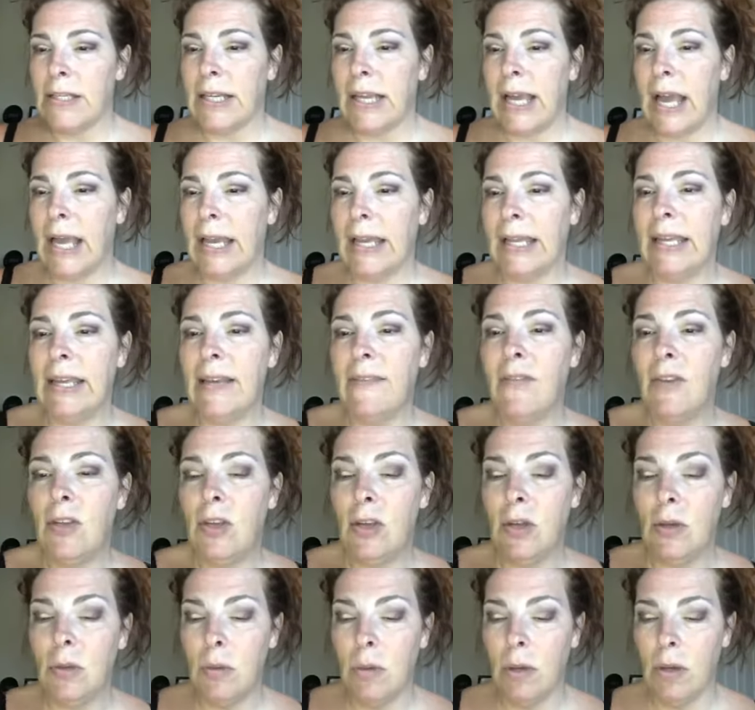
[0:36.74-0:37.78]
kind of give
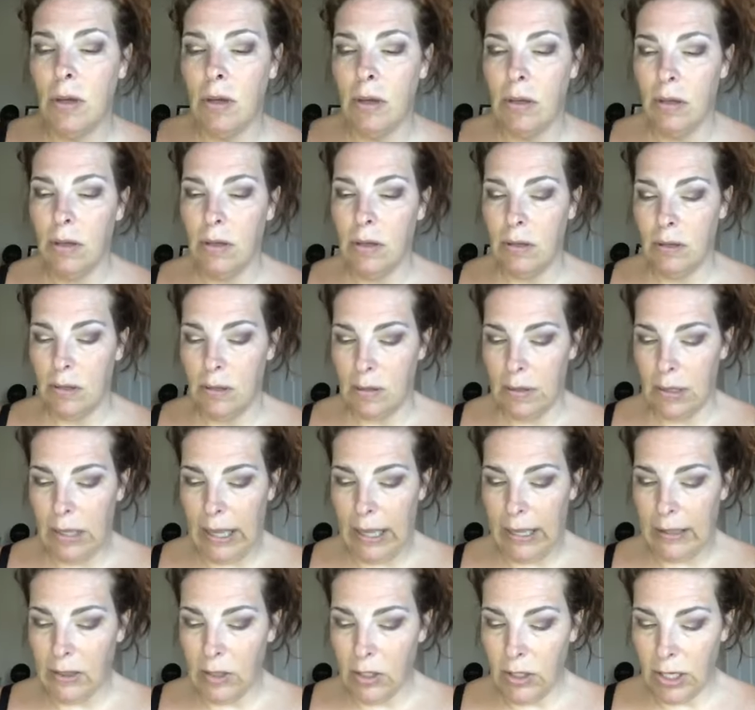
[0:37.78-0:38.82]
you
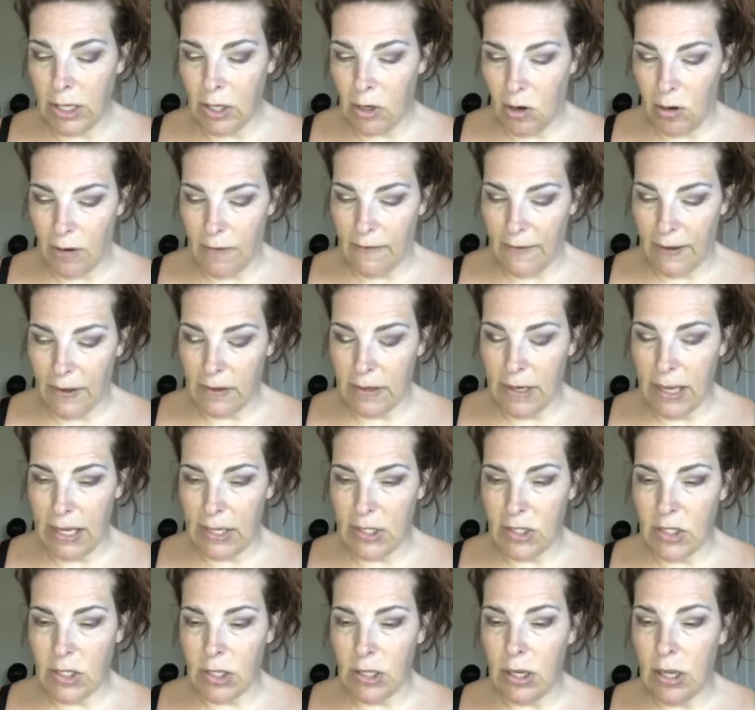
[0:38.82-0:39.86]
a look at our
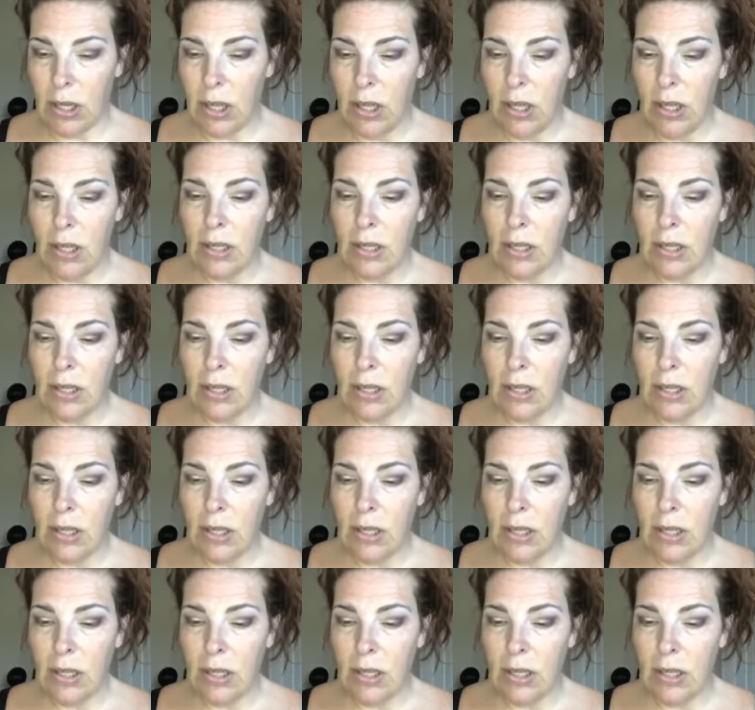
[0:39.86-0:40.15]
foundation.